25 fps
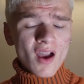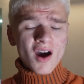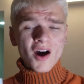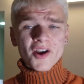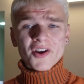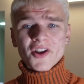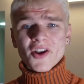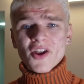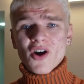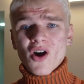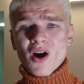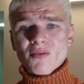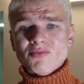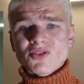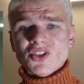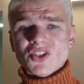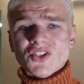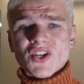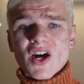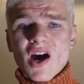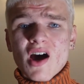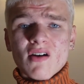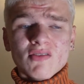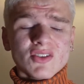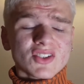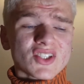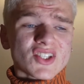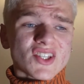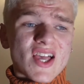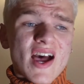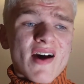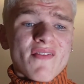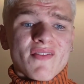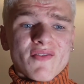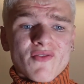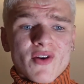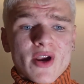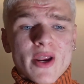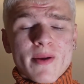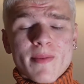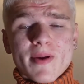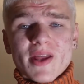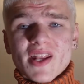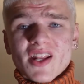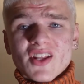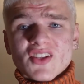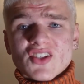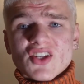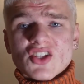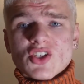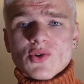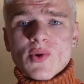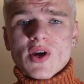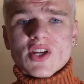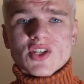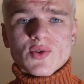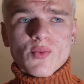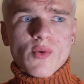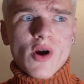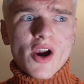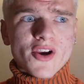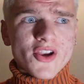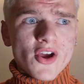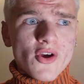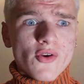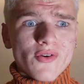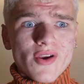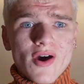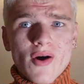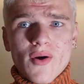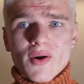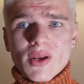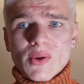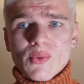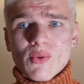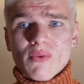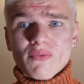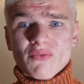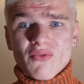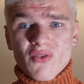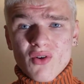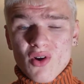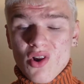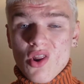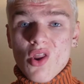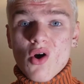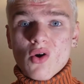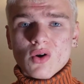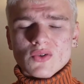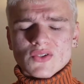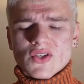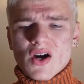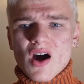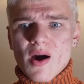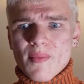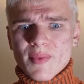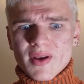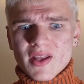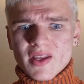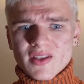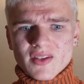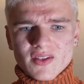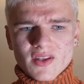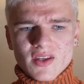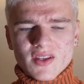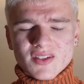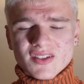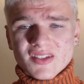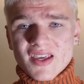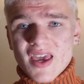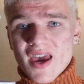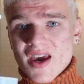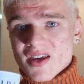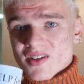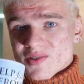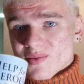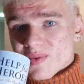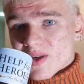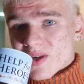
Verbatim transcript: I don't know, I'm just nervous because I haven't really been in a situation where I don't know anyone for a long time and it, it scares